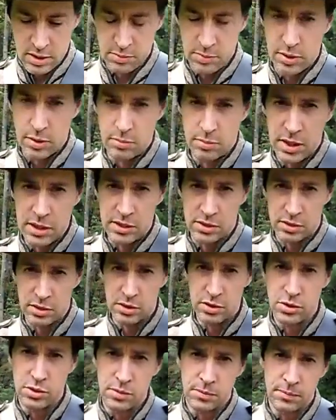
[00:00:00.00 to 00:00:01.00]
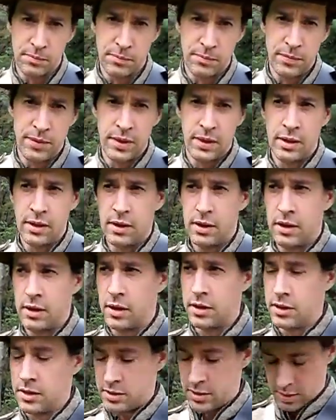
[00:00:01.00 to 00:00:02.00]
me a message
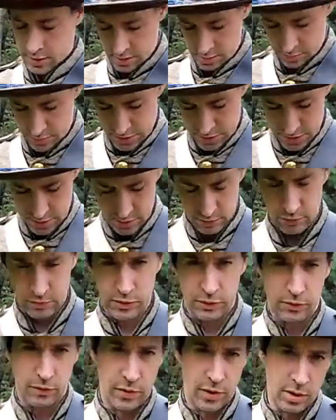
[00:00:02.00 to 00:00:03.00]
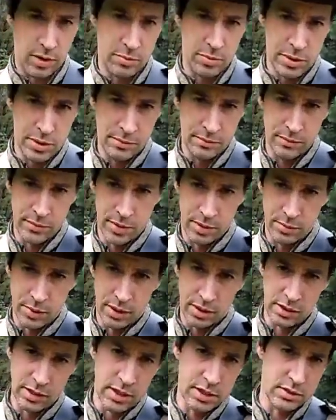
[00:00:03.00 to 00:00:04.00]
and he said that my knife was Farby in my
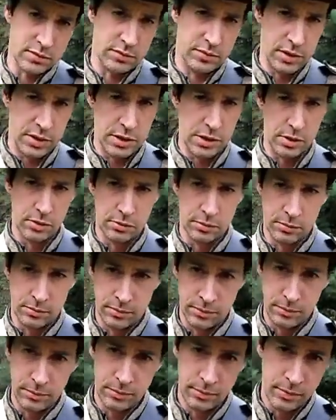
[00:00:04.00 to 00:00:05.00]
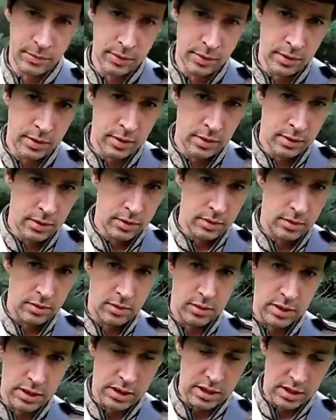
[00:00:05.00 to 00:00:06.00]
last video.
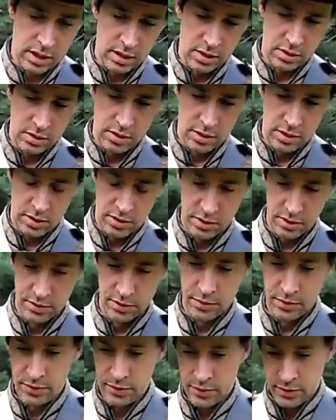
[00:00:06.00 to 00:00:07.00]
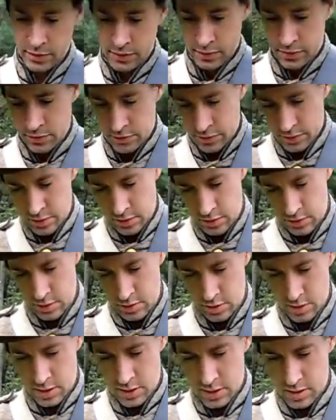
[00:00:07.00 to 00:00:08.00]
And uh,
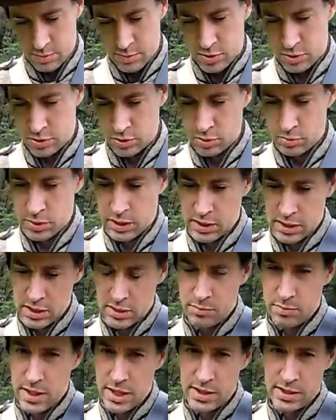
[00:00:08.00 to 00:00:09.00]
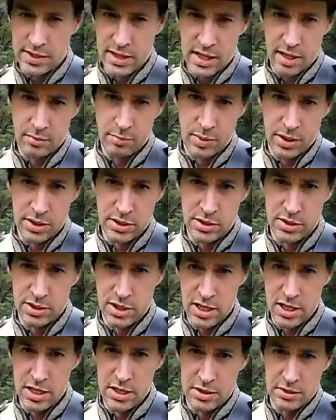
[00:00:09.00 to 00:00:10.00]
I'm assuming he meant that by
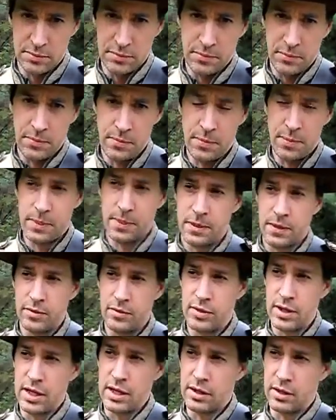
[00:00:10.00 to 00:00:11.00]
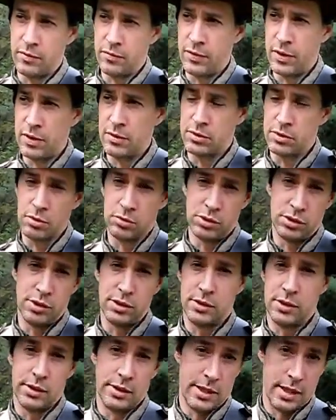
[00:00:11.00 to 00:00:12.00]
saying that Confederate soldiers
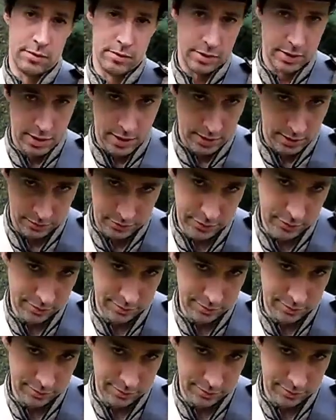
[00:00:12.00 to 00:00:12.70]
just didn't carry knives.